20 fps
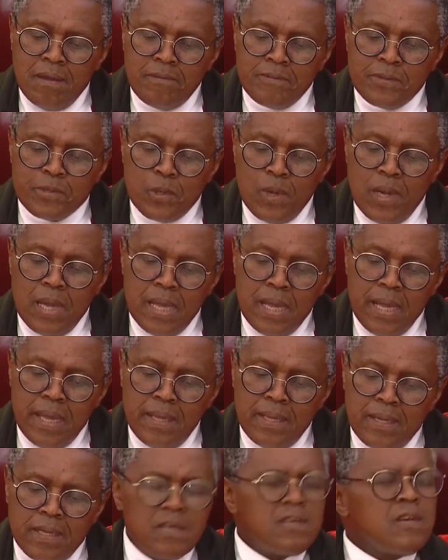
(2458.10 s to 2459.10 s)
of
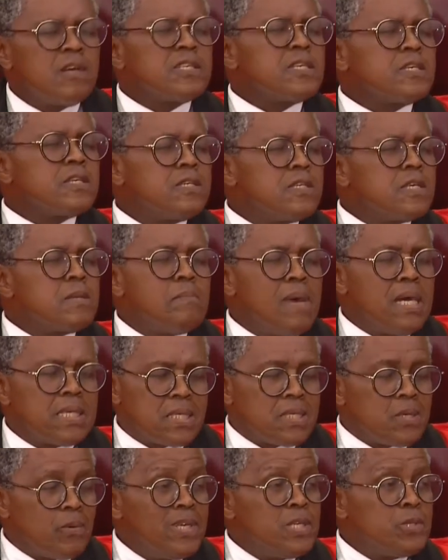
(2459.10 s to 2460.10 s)
July. Is it
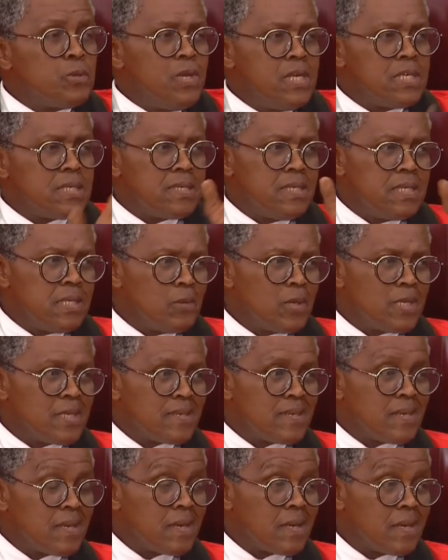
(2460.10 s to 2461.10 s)
March? When Julius Caesar
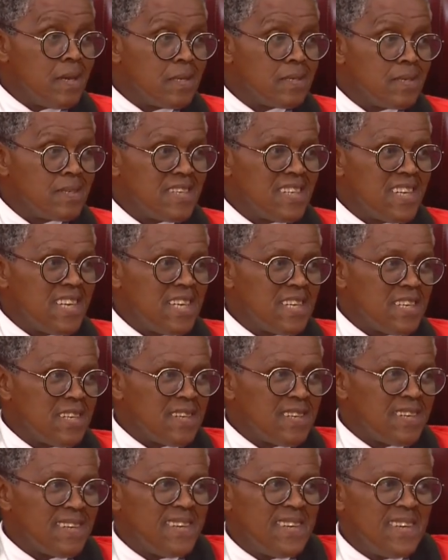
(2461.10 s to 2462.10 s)
was
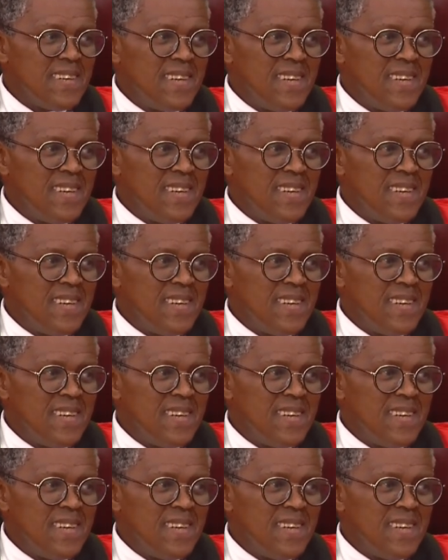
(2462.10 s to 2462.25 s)
assassinated?